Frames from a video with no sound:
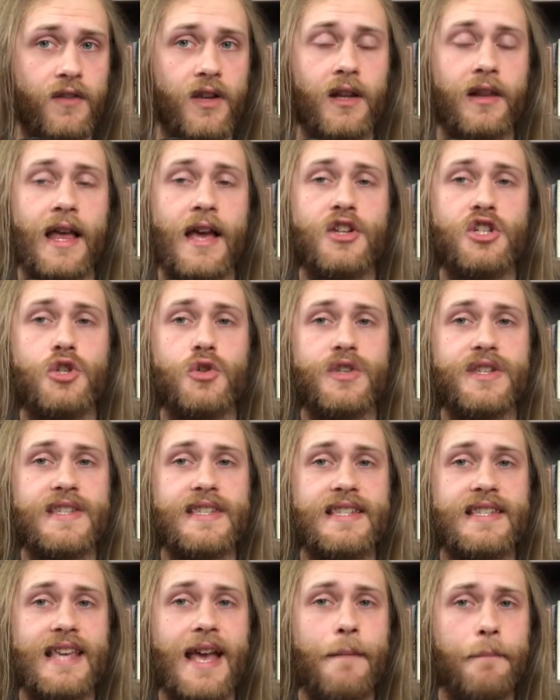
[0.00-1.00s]
It allows you to
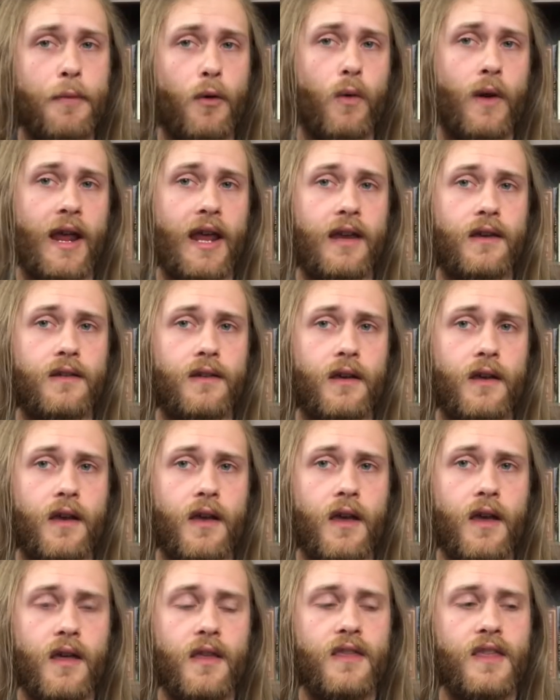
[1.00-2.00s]
separate
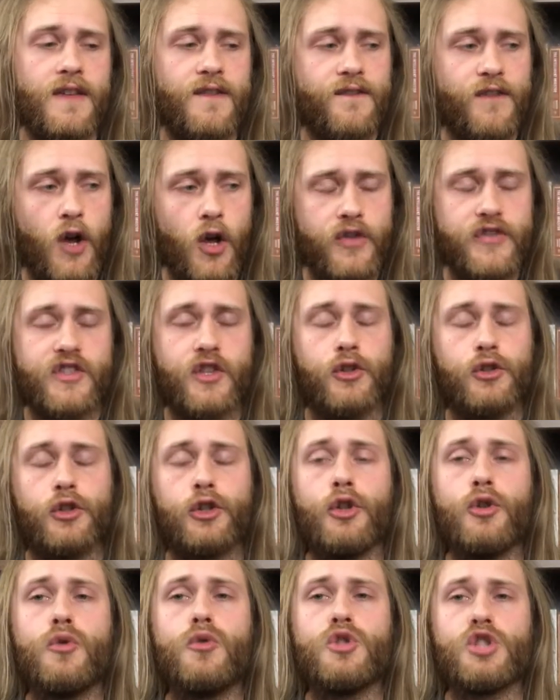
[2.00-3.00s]
the false
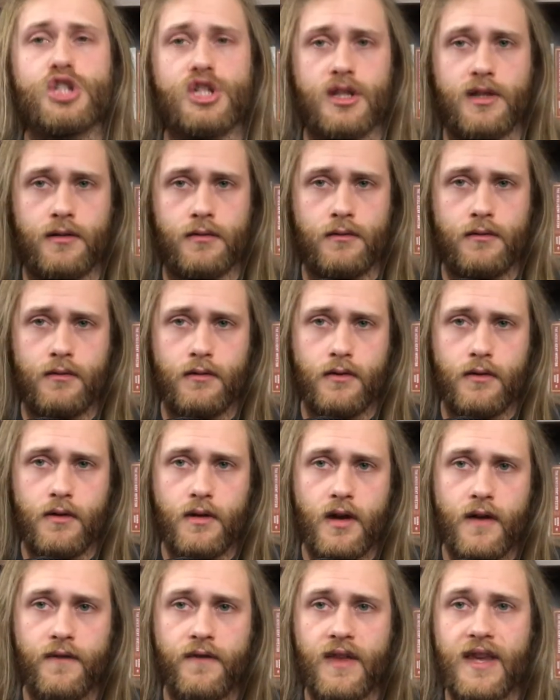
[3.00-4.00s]
illusion
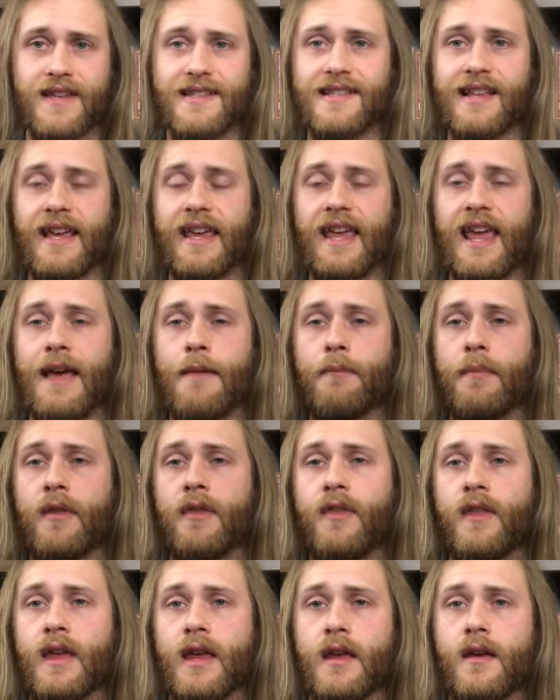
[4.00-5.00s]
of things like
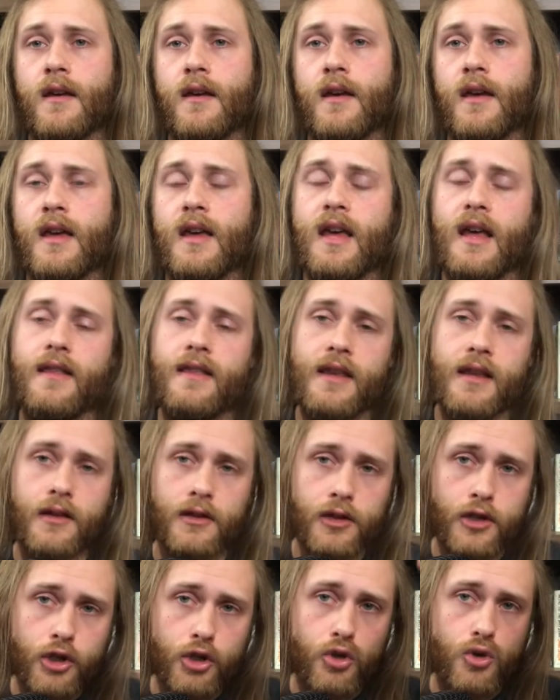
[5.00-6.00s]
empathy and the
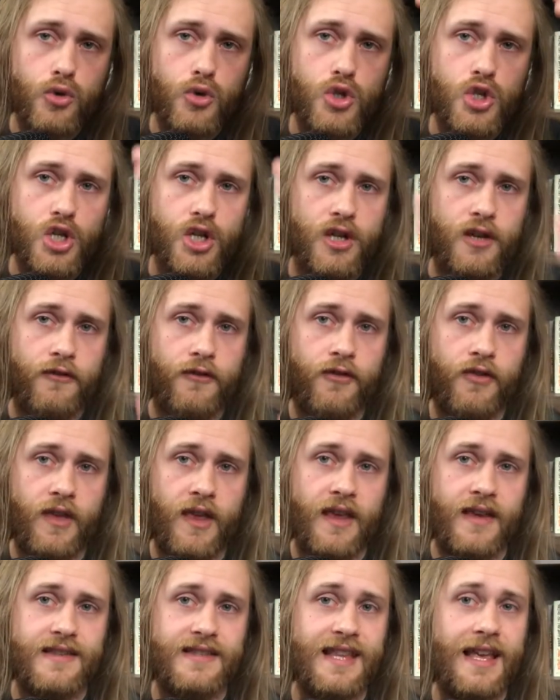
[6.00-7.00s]
illusion of
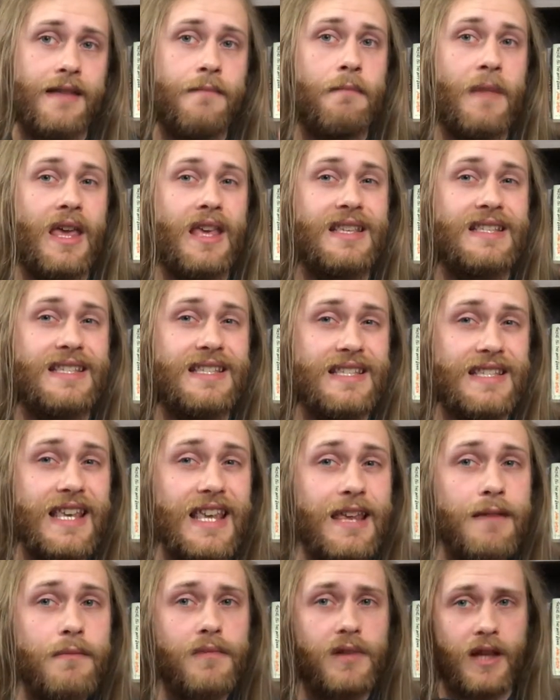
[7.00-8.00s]
things that may
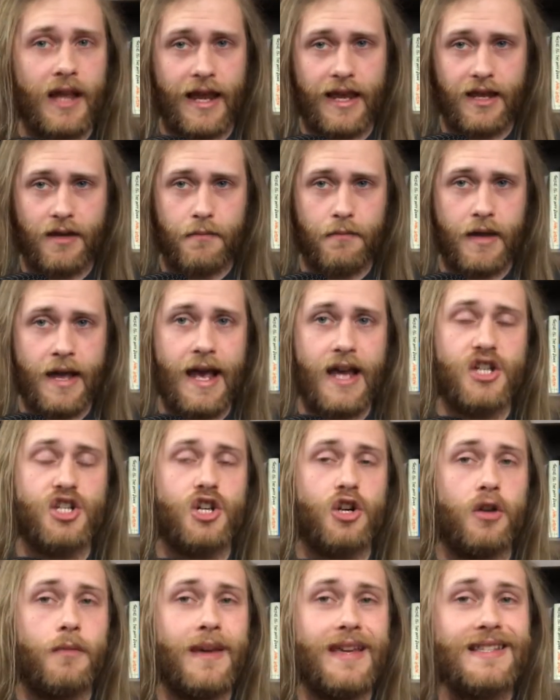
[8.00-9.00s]
seem like
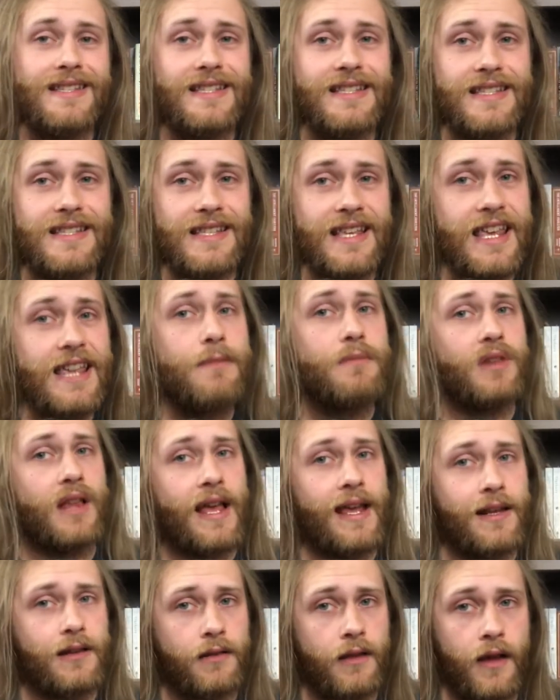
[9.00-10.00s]
compassion or may seem
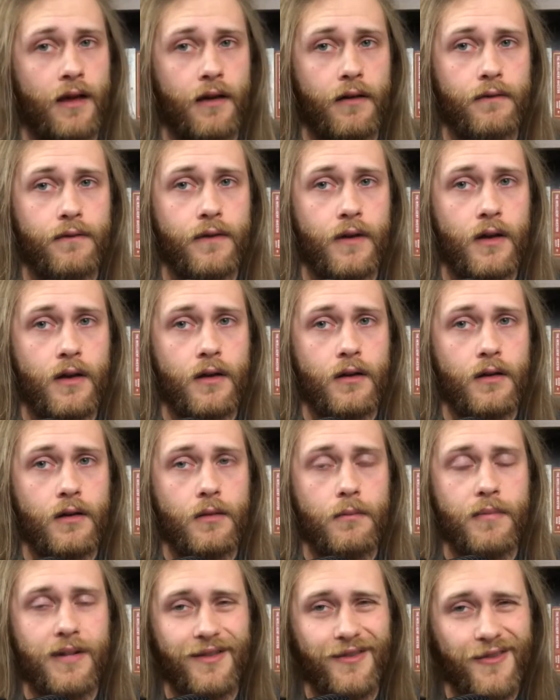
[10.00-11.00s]
like love,
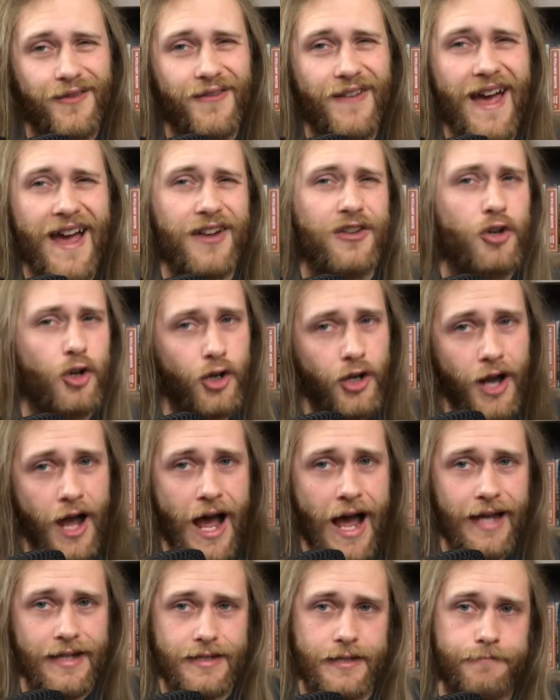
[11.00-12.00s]
but in fact are
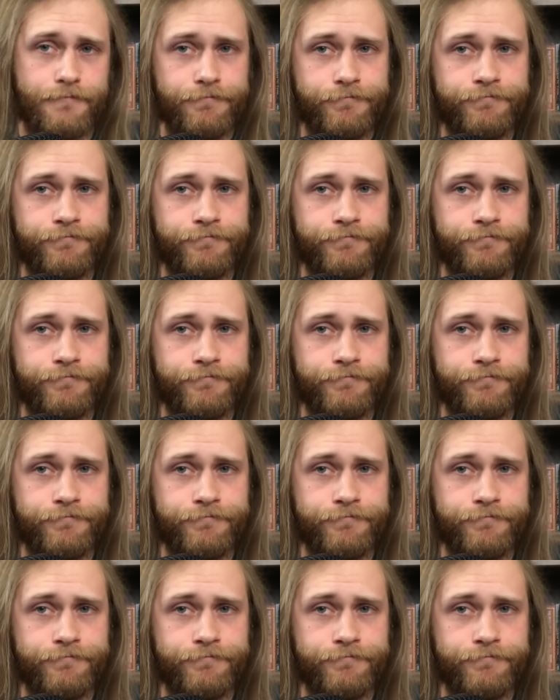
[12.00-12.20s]
not.